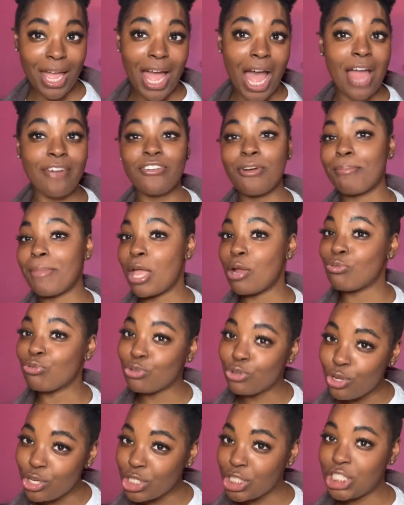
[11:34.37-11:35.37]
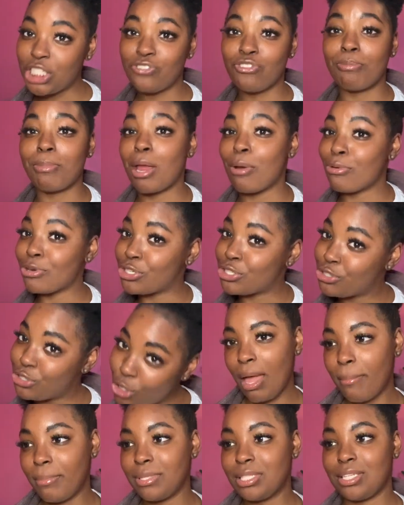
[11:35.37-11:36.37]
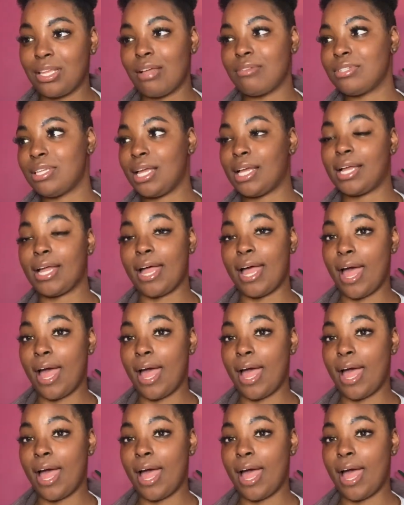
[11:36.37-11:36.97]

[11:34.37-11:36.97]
I'm from Baton Rouge and she from Baton Rouge too. So I was like,